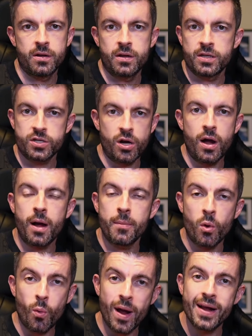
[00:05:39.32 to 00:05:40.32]
So I'm
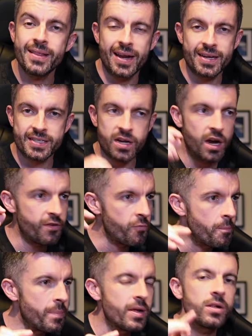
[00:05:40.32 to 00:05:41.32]
away then, it's kind
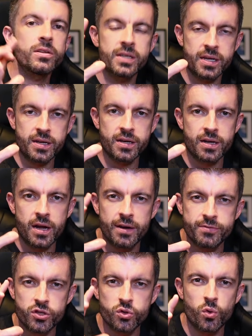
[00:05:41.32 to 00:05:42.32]
of building a kind
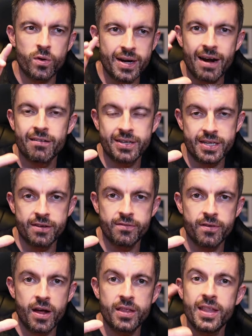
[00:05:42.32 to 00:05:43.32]
of story, a narrative.
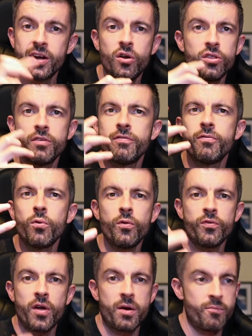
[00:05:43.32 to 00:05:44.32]
And then on the
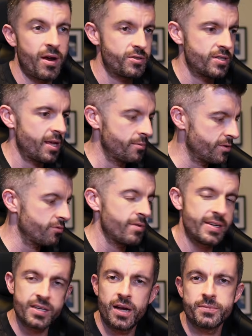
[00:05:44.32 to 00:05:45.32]
4th time round, so that was
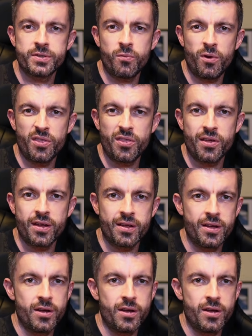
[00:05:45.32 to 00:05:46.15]
3 times of one thing,